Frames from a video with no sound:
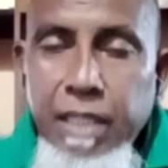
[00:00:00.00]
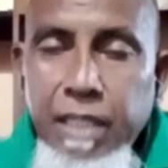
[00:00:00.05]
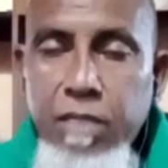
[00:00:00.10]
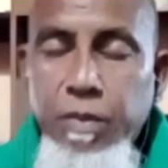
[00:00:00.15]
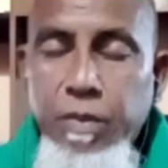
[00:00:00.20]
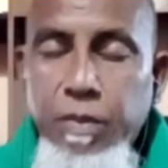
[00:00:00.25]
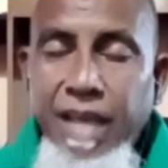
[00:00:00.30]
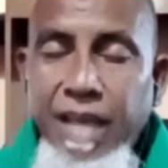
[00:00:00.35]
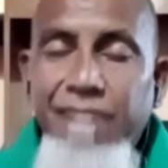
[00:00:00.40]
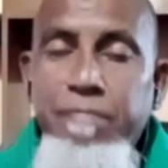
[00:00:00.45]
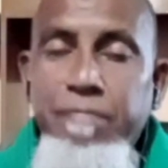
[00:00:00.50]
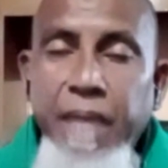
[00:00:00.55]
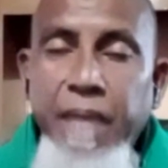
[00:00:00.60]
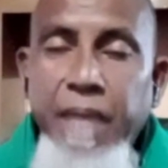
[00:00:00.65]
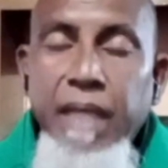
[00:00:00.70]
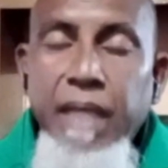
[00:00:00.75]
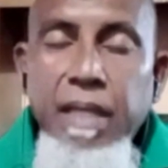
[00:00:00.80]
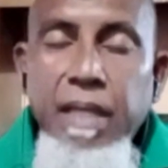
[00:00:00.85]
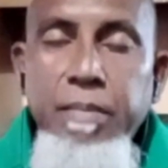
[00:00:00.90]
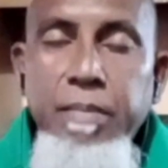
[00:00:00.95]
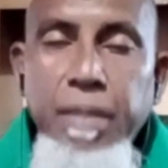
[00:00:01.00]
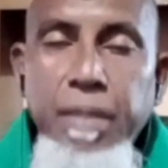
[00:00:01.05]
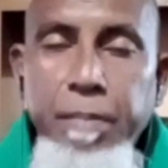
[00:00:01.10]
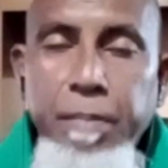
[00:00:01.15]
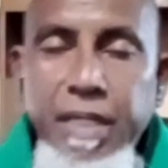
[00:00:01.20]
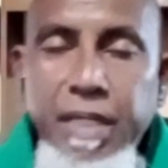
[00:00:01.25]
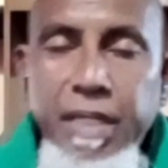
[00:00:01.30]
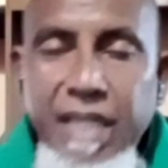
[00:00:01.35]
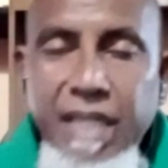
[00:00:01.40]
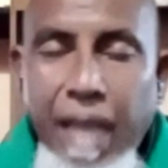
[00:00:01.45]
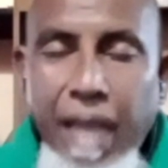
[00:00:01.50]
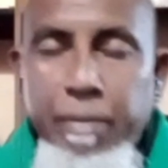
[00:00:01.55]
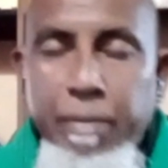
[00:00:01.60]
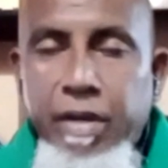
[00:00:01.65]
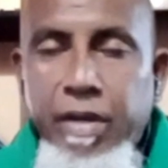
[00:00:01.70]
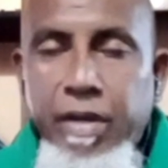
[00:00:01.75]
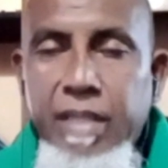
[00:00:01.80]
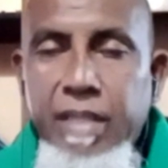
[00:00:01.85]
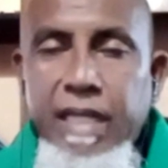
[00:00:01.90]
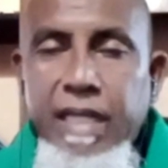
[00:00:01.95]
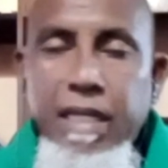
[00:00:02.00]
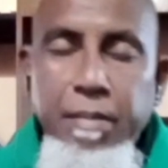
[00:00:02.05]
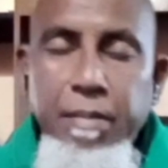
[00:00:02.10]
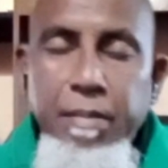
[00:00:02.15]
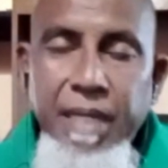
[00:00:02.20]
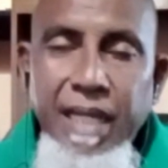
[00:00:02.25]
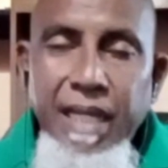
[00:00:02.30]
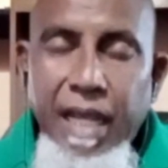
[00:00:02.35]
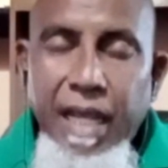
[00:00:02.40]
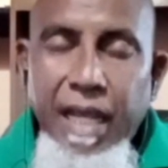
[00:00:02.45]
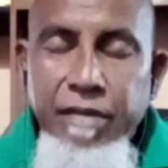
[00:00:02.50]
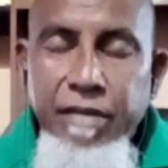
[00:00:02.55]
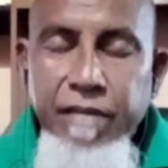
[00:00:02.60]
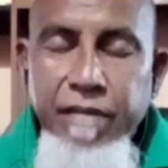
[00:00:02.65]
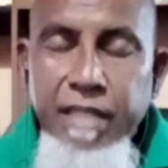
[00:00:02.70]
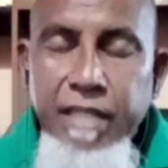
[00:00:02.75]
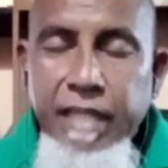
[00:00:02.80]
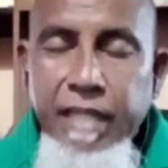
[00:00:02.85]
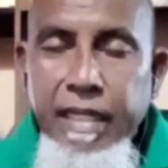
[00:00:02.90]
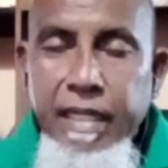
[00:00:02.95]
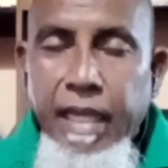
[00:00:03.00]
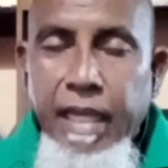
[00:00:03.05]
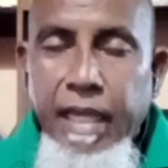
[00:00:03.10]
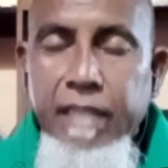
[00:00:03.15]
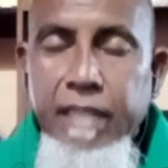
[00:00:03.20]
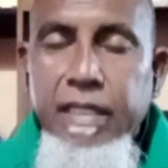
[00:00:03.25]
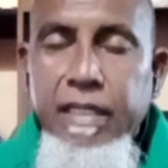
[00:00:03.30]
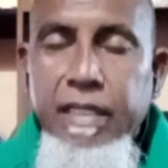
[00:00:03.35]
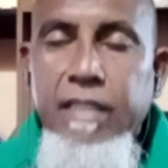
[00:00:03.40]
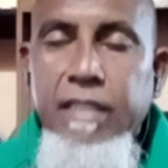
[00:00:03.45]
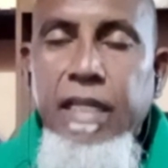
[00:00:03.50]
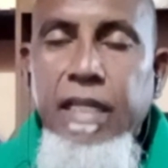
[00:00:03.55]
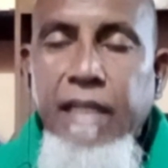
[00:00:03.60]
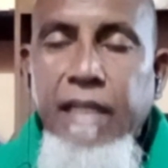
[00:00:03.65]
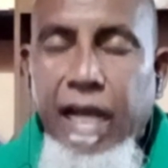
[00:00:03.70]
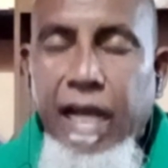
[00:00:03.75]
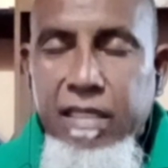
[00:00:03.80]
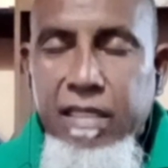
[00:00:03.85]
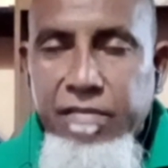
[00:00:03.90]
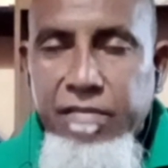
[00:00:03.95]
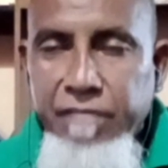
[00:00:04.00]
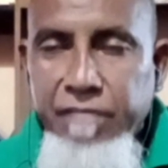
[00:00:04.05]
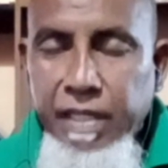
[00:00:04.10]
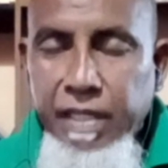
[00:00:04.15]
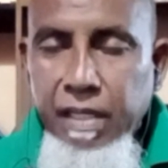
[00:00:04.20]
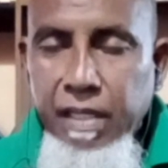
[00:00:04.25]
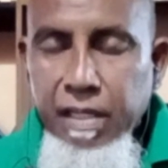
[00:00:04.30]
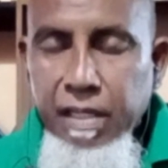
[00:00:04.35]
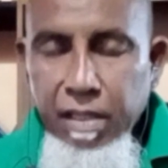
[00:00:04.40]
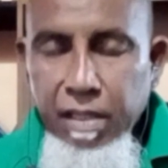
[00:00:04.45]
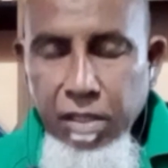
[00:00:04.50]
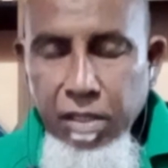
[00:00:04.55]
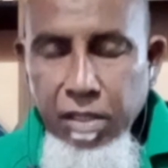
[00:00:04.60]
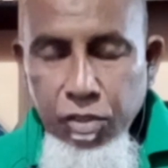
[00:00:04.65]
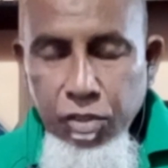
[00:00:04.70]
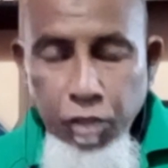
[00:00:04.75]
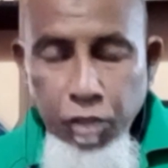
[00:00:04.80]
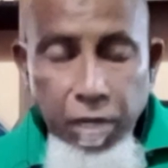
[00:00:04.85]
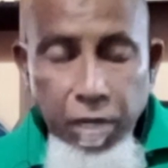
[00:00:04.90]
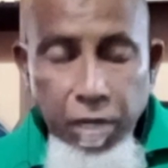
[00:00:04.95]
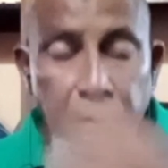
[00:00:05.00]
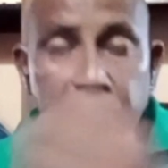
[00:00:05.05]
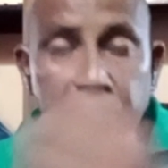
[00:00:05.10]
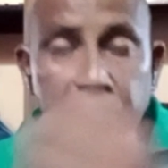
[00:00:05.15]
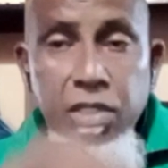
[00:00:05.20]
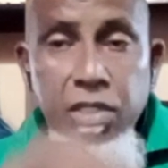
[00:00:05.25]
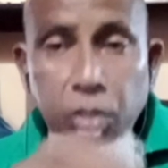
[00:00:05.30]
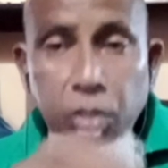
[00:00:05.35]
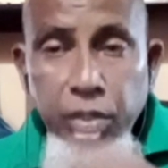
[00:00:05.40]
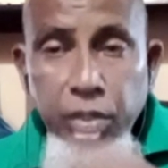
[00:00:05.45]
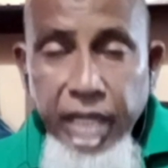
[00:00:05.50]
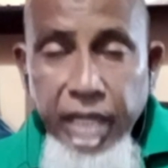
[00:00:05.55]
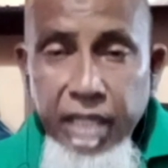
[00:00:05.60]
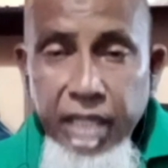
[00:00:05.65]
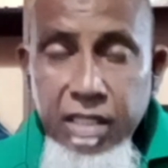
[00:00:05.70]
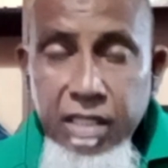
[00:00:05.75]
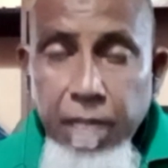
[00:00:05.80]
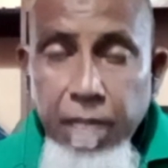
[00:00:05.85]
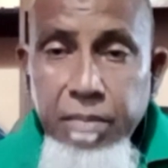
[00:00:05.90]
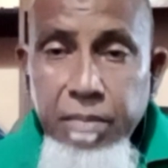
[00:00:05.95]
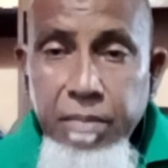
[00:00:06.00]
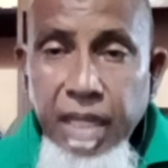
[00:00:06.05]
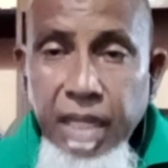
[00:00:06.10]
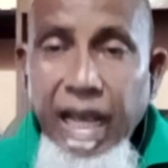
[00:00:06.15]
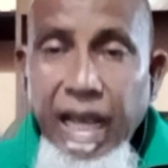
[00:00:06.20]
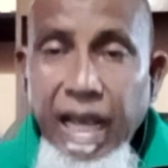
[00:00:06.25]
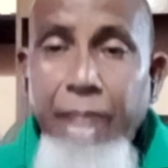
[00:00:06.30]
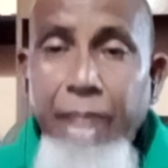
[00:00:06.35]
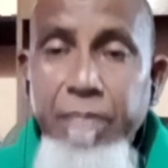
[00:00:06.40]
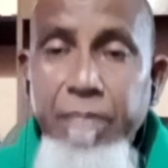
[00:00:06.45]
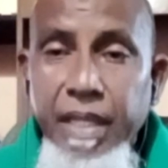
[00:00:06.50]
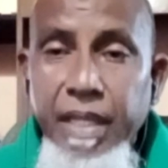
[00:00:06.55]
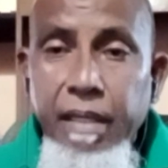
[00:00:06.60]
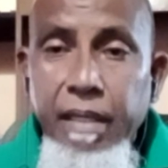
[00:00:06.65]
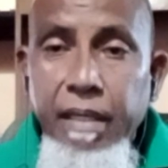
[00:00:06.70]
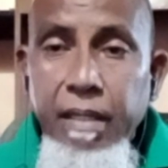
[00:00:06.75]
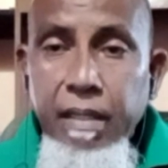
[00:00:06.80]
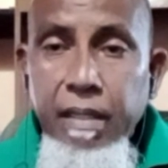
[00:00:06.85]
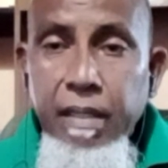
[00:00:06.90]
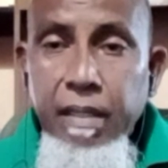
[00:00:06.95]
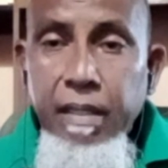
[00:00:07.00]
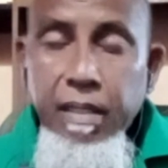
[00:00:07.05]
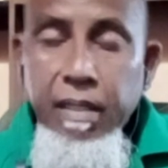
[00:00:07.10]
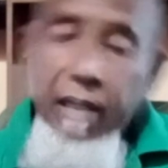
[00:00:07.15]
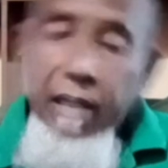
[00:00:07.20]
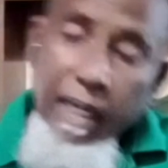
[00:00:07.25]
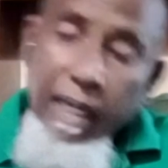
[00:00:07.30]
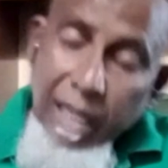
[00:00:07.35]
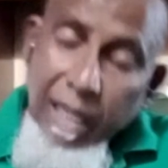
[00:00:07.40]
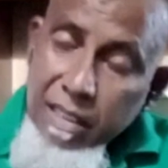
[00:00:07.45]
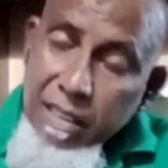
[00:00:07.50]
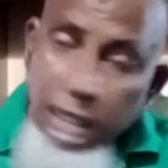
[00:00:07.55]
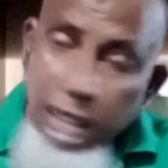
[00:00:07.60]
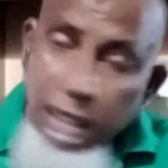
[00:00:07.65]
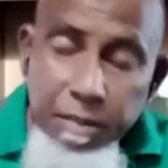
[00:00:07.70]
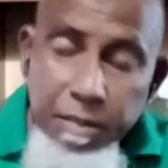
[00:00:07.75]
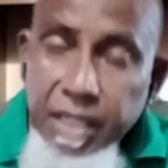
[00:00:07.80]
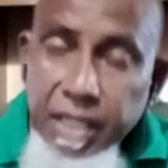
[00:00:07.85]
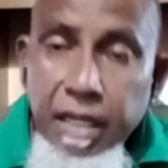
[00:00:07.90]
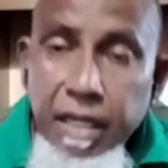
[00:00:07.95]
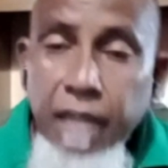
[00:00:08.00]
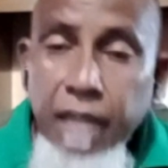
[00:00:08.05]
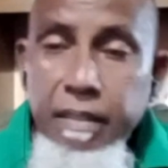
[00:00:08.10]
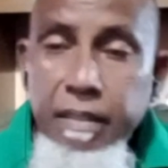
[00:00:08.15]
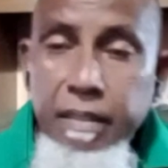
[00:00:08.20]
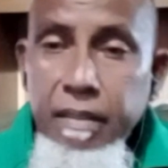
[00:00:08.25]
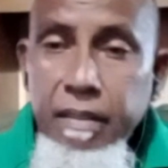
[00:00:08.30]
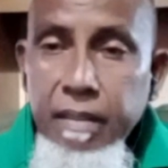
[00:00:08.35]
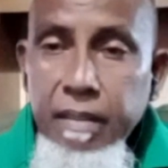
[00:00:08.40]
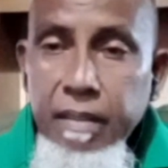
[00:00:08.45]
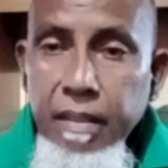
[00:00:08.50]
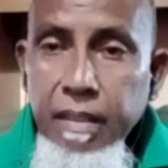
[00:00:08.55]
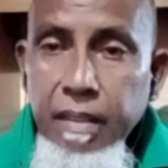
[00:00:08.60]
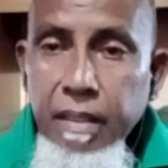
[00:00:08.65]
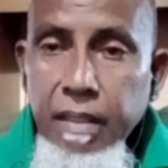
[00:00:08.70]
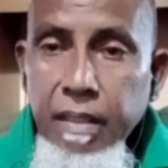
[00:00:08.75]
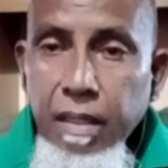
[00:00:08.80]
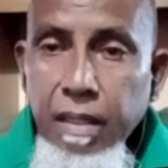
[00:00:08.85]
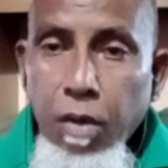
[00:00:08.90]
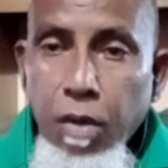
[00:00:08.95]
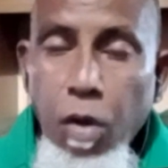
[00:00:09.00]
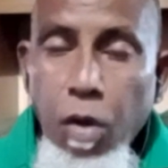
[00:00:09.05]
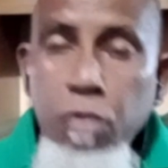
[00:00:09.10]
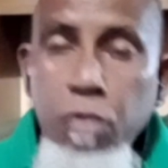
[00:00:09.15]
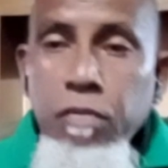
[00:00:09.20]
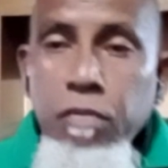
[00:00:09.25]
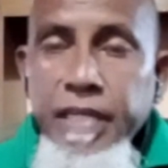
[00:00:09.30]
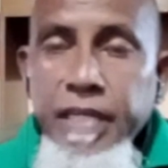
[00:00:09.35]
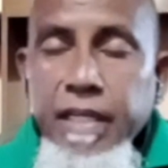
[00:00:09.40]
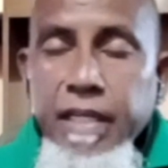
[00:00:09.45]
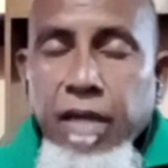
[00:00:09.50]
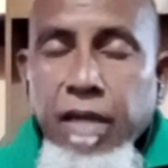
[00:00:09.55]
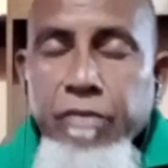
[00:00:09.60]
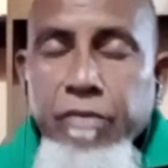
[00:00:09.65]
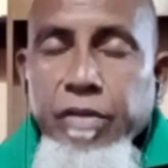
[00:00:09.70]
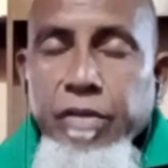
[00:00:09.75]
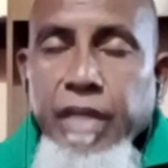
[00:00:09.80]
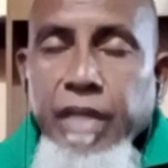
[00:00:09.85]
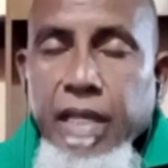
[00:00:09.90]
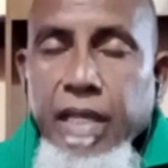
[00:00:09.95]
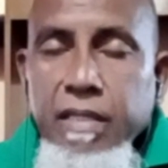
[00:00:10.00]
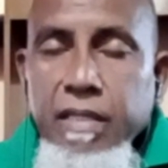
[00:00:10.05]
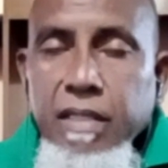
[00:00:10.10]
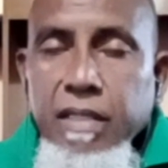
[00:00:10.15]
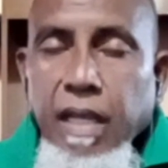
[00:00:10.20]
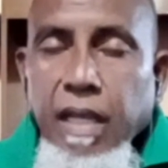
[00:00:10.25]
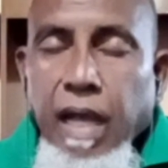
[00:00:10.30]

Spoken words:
We have begged them to put cameras at the main entrance and the exits in Carsonfield. So you must locate something happening. That has not been done. All over the country, there's